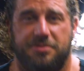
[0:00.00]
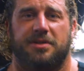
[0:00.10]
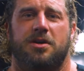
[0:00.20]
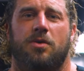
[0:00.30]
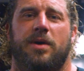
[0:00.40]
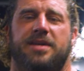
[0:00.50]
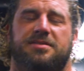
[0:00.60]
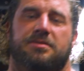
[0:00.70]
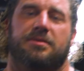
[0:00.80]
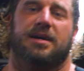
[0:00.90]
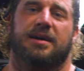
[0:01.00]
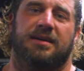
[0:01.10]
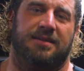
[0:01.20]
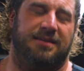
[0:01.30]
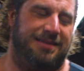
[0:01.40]
really no way to
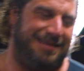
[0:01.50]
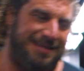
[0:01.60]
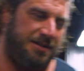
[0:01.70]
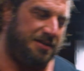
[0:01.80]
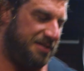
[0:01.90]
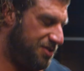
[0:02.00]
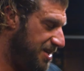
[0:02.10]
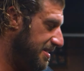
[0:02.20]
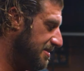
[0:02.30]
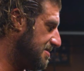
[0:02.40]
cheat it.